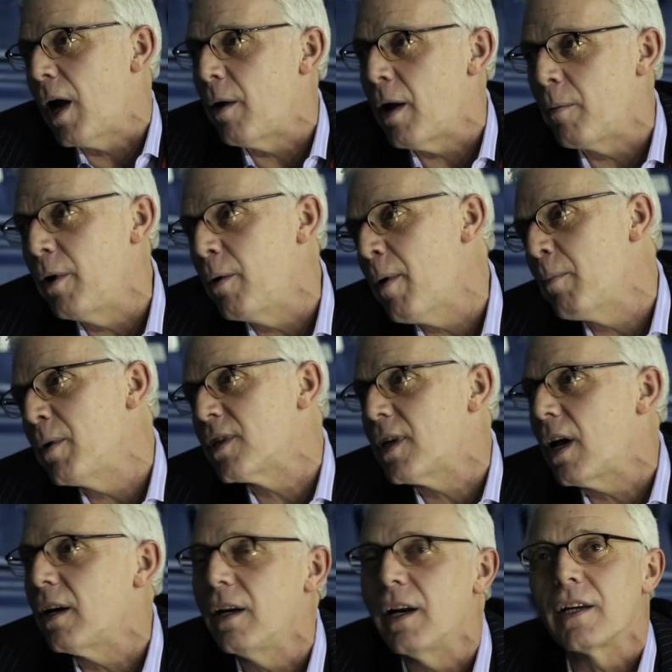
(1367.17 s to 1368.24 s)
I remember
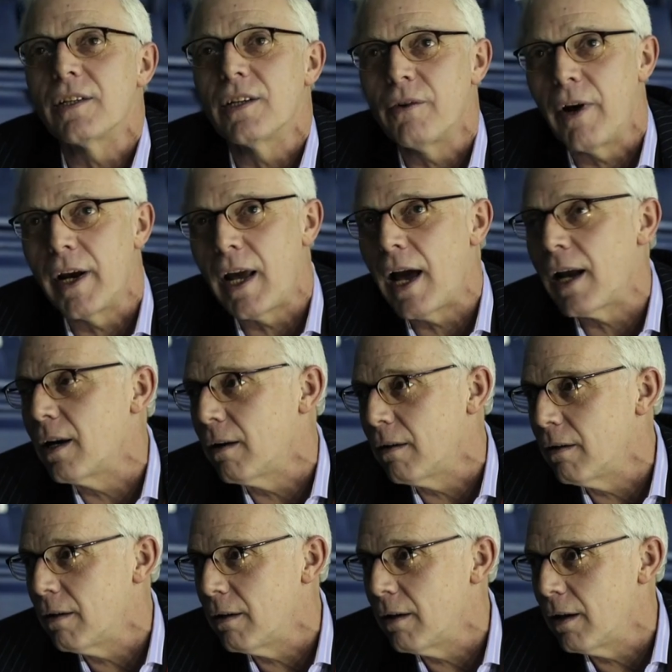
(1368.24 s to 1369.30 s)
standing next to Greg Hadden,
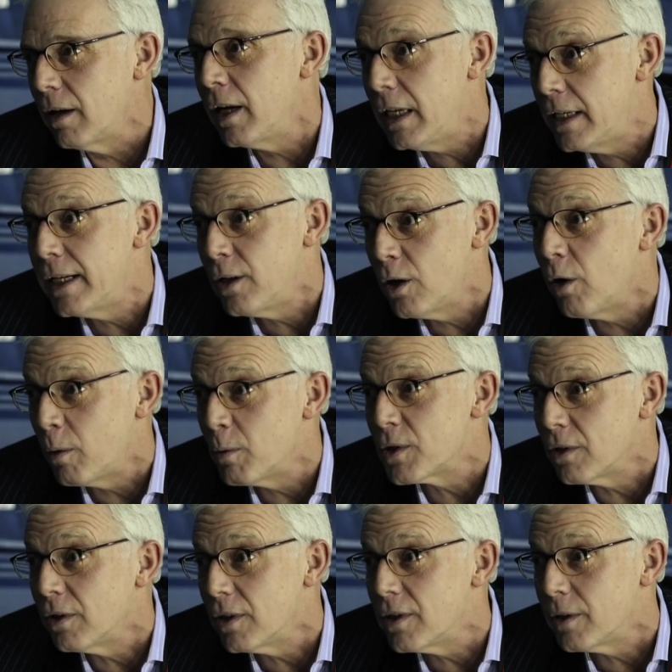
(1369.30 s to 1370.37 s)
and he didn't know I was
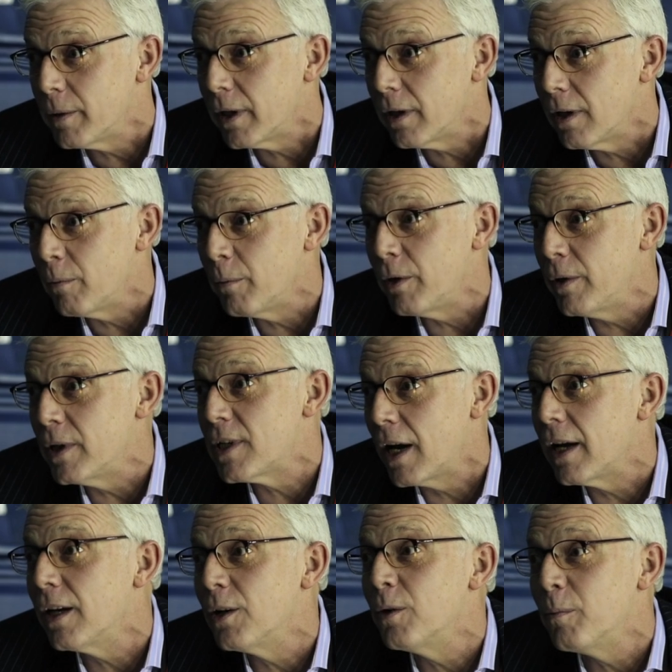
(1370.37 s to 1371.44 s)
going to do it, and we
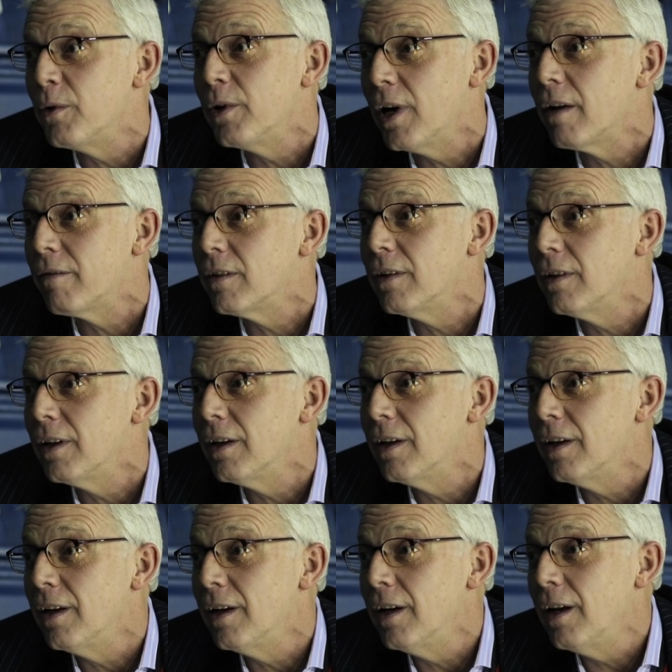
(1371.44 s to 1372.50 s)
retired number 11,
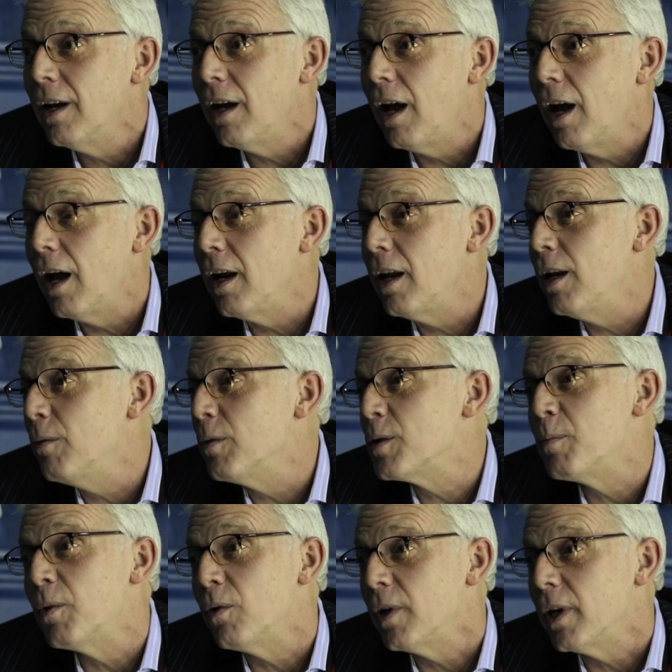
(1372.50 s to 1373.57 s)
and he was
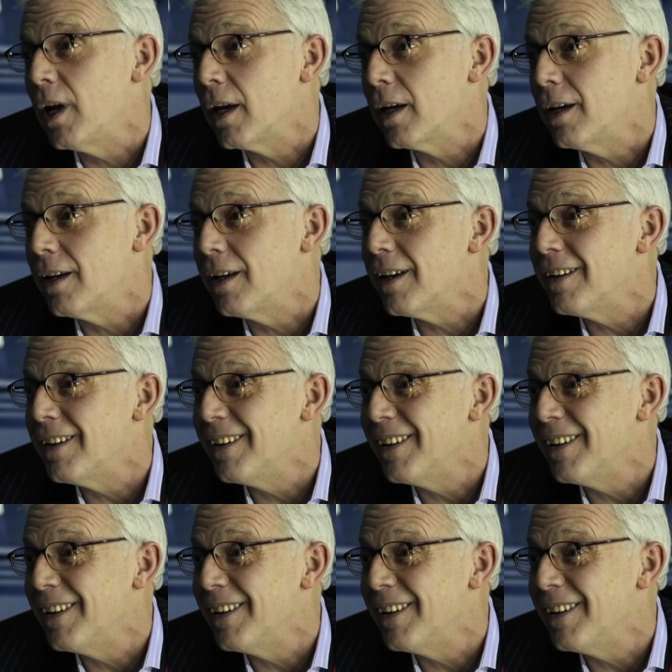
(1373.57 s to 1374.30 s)
bawling like a kid.